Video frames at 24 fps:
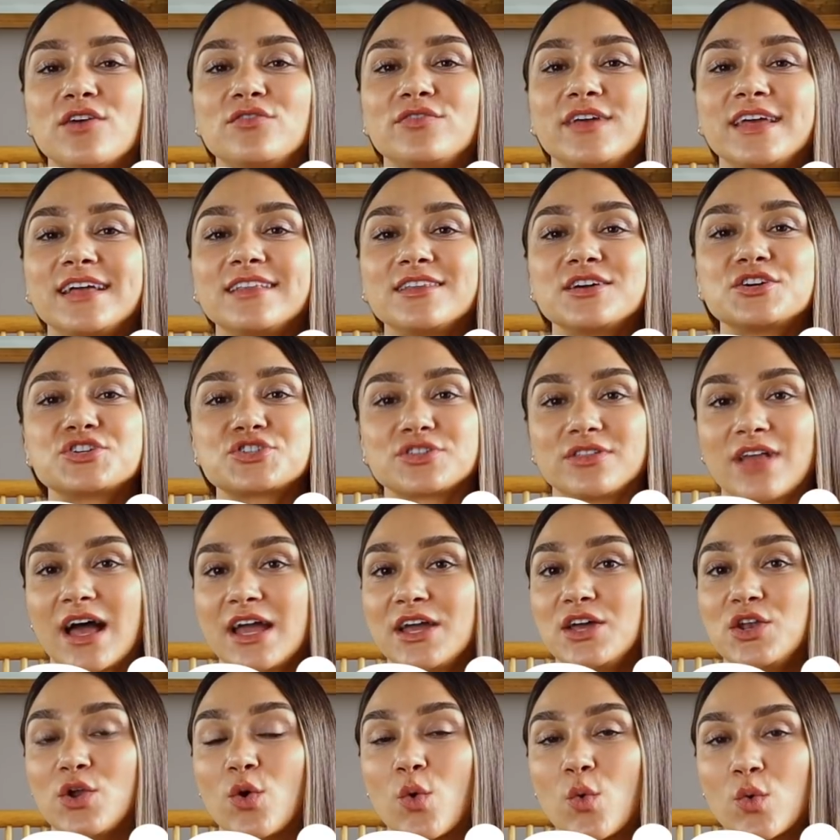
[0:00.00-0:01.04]
of English
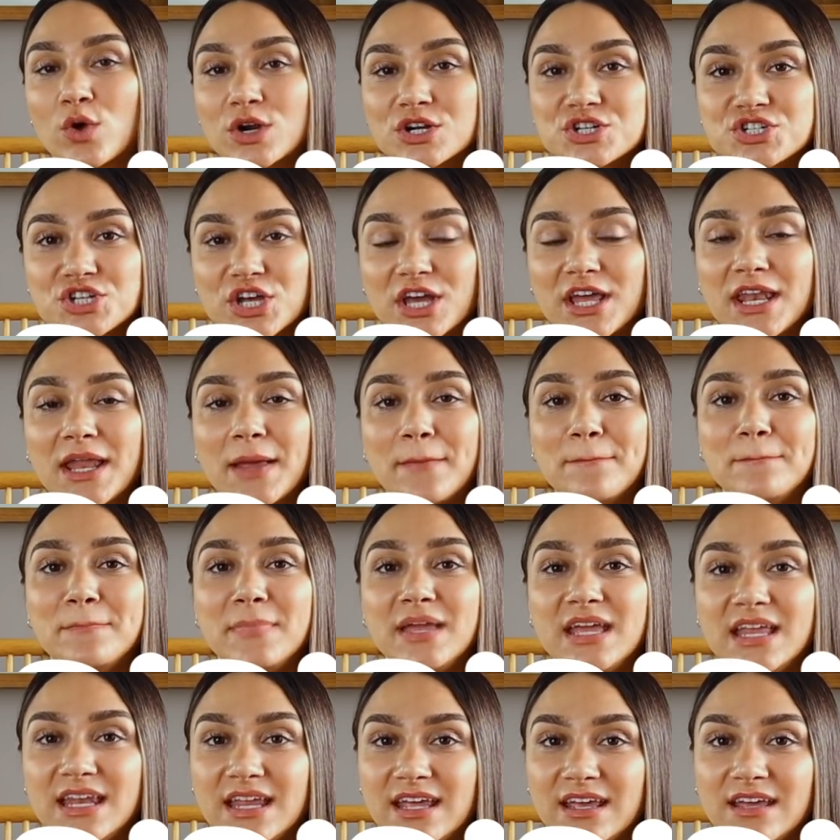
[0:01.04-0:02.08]
Latin origin,
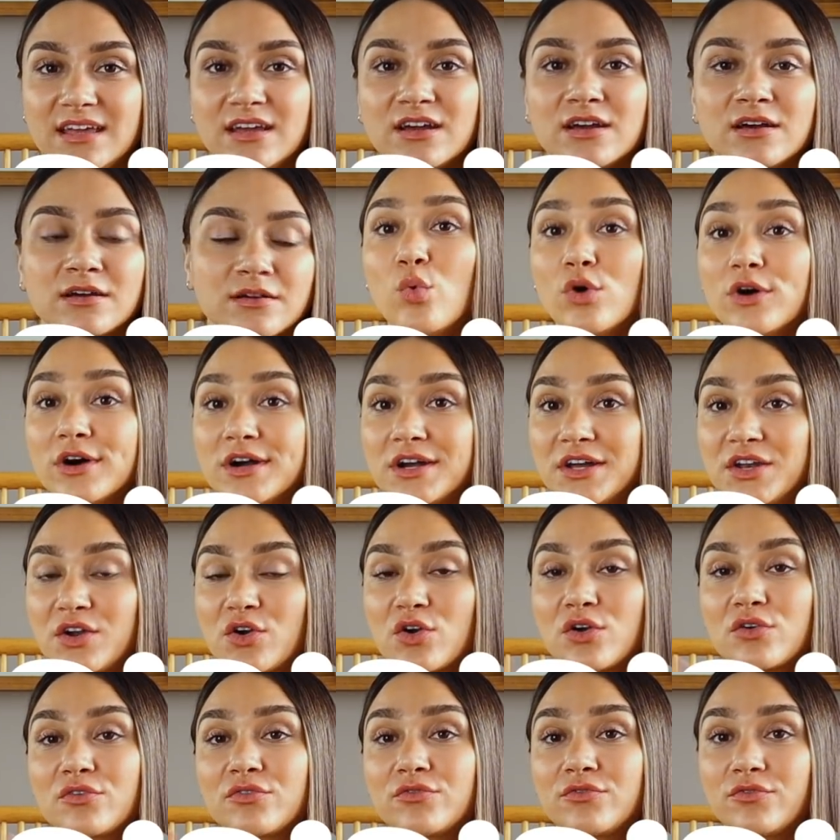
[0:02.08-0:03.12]
meaning wood
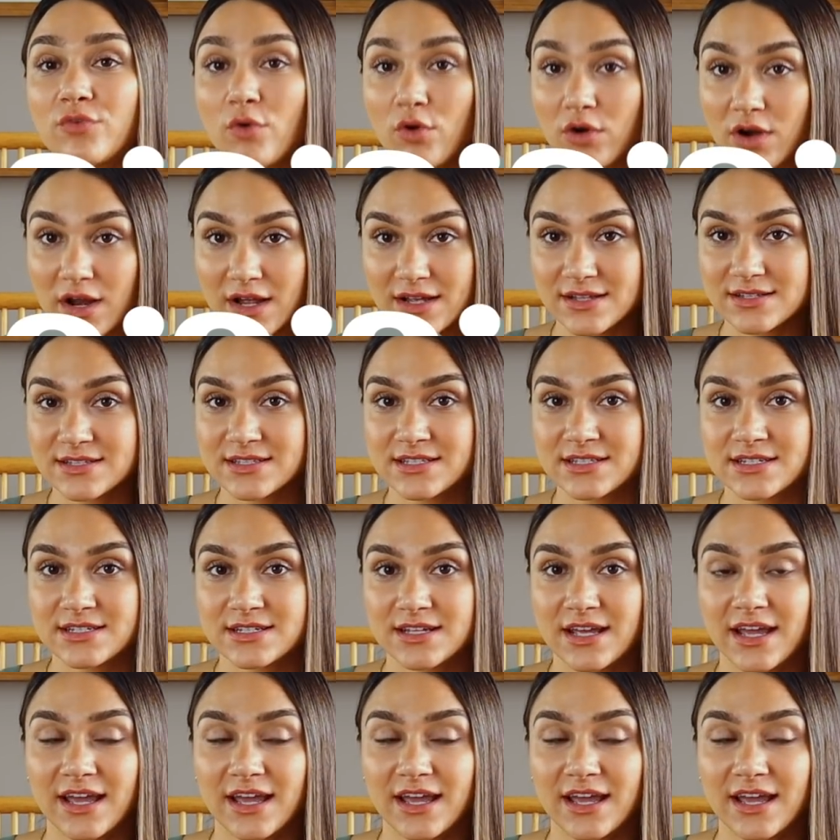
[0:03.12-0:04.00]
or forest.